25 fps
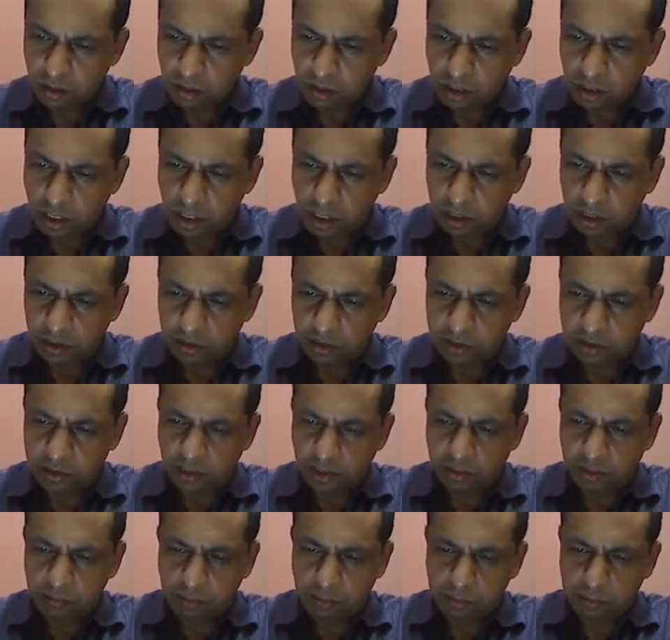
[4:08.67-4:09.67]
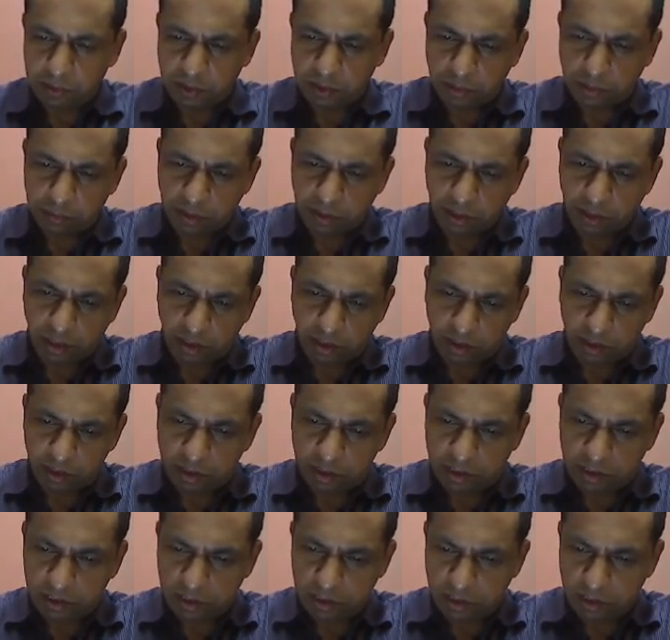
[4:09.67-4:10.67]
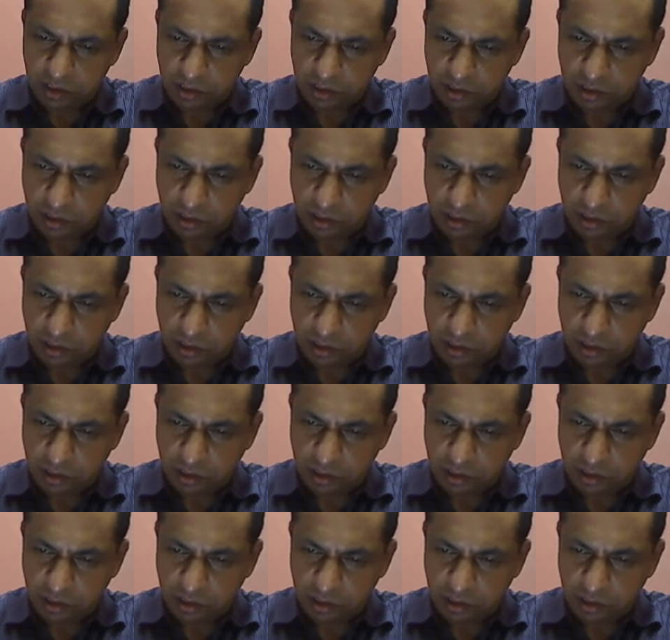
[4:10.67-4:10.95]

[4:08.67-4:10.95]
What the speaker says: the characteristic may be something like this.